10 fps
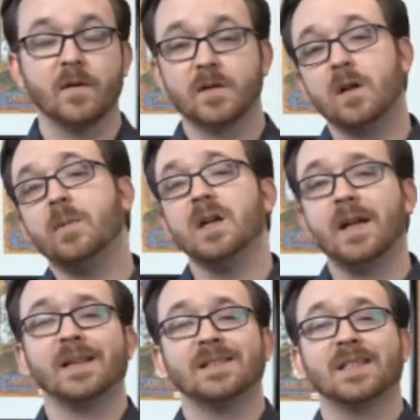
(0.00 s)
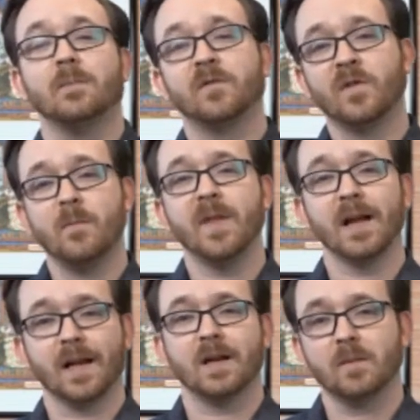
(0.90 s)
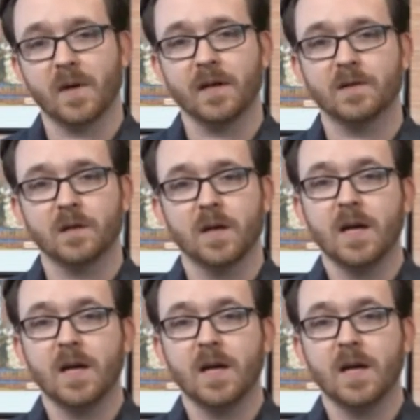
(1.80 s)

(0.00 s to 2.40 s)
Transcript: and there's going to be a next step from that landing page.